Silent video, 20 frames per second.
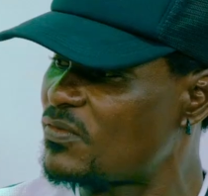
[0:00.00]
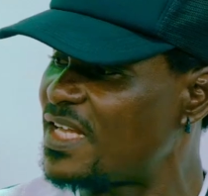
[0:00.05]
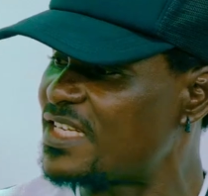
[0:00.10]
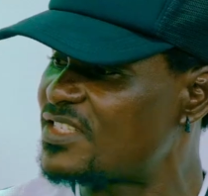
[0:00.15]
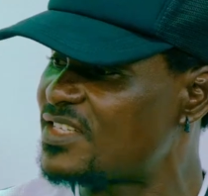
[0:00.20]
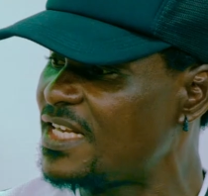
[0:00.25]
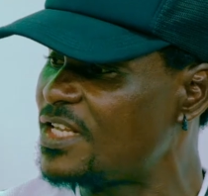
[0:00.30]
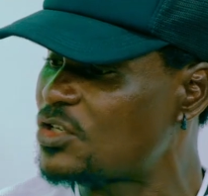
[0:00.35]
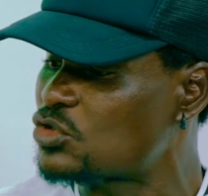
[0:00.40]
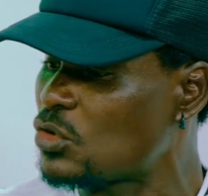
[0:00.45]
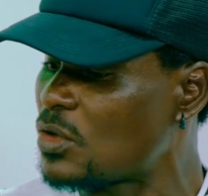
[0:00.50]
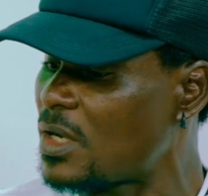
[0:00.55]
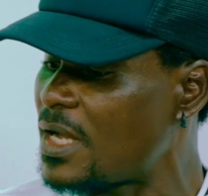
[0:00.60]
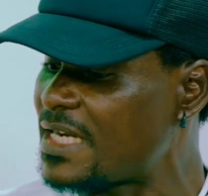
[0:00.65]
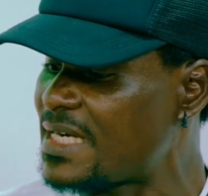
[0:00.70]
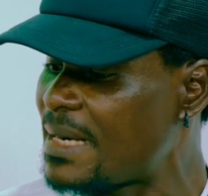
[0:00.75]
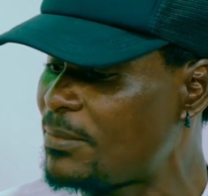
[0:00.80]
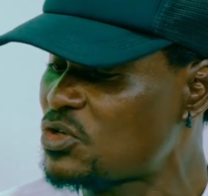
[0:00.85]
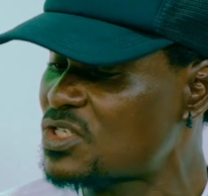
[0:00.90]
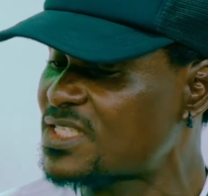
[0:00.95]
Nigerian League. So
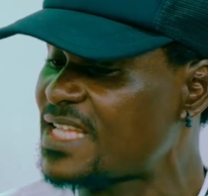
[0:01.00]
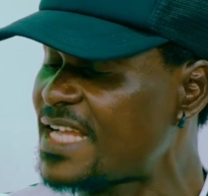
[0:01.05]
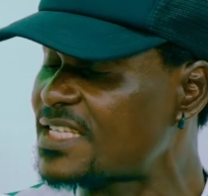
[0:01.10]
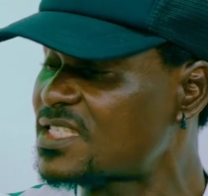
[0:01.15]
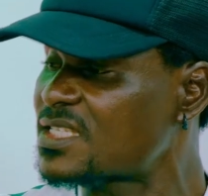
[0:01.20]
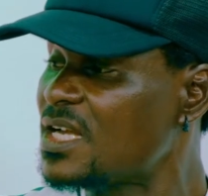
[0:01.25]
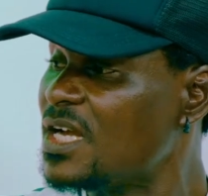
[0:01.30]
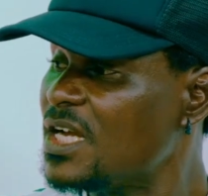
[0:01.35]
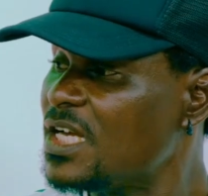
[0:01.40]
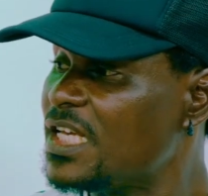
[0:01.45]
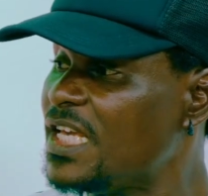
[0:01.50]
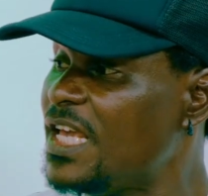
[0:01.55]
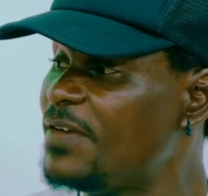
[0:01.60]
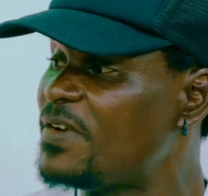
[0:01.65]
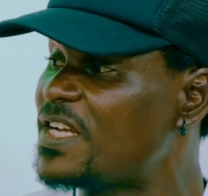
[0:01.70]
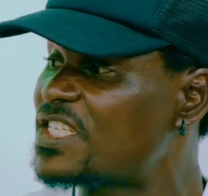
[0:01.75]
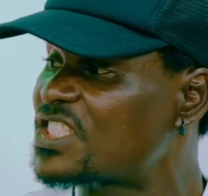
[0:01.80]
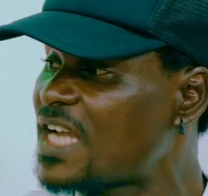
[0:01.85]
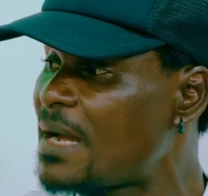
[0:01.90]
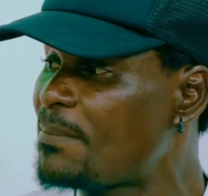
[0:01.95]
Remo Stars, if
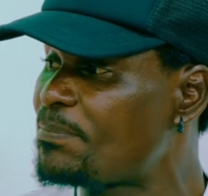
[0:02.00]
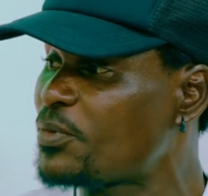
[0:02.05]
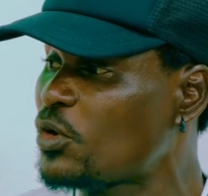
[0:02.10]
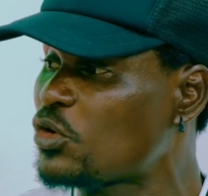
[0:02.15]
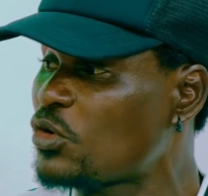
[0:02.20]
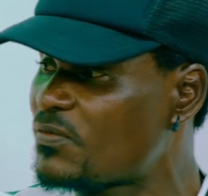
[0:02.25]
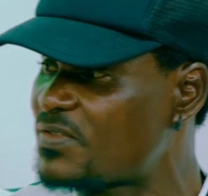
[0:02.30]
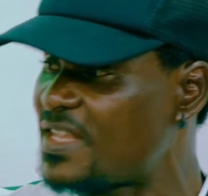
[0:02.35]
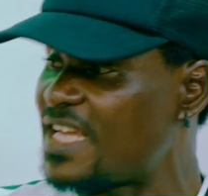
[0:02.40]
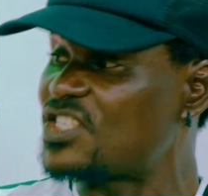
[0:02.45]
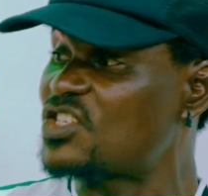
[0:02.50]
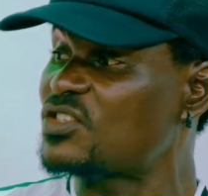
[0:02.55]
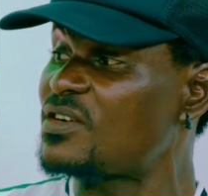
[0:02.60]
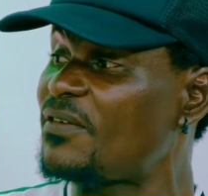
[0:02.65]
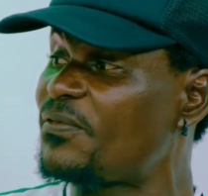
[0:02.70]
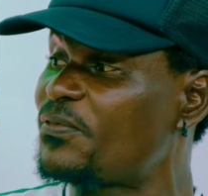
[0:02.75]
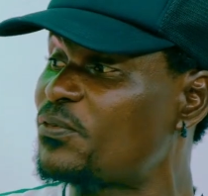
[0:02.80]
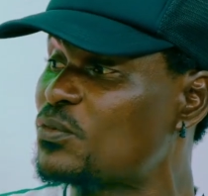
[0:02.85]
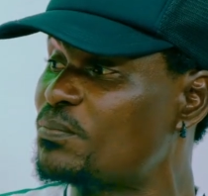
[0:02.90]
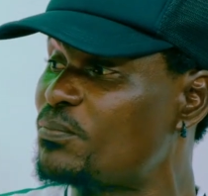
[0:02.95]
a champion of
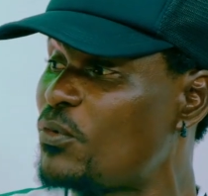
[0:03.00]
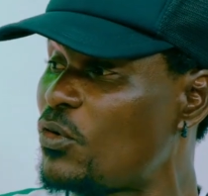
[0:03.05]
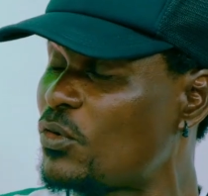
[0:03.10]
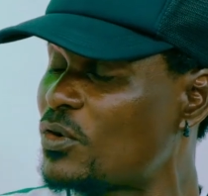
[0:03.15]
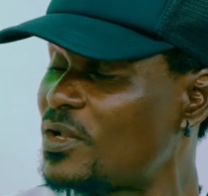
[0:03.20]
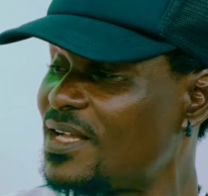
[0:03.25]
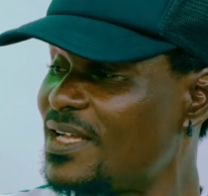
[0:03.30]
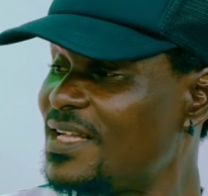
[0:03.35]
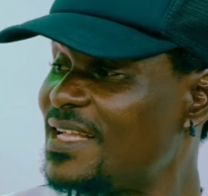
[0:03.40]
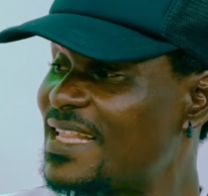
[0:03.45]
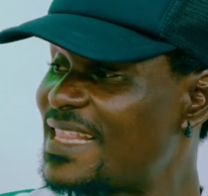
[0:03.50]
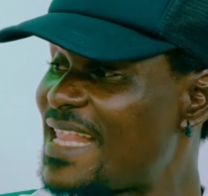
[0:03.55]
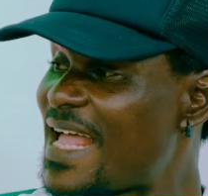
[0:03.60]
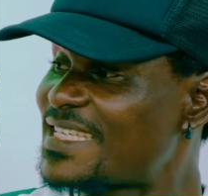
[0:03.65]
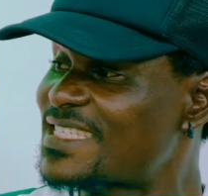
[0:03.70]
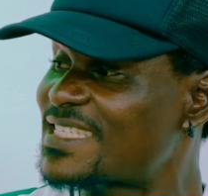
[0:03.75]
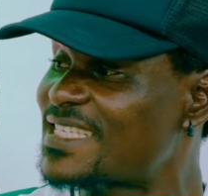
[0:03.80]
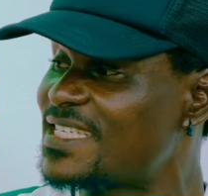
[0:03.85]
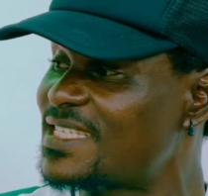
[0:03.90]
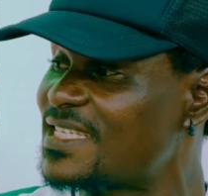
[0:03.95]
Nigerian football
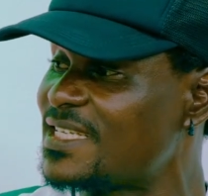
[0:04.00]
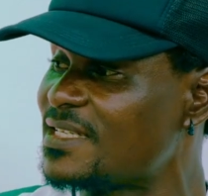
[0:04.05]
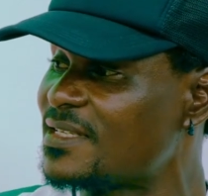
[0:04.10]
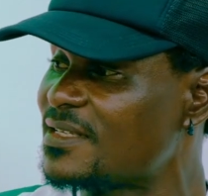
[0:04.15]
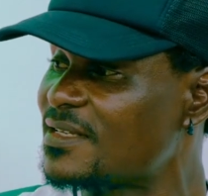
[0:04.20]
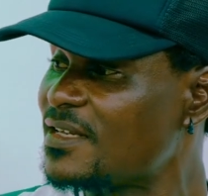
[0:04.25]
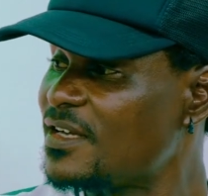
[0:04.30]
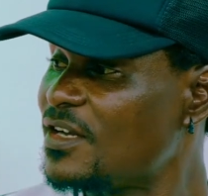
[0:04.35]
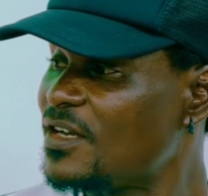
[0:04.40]
last season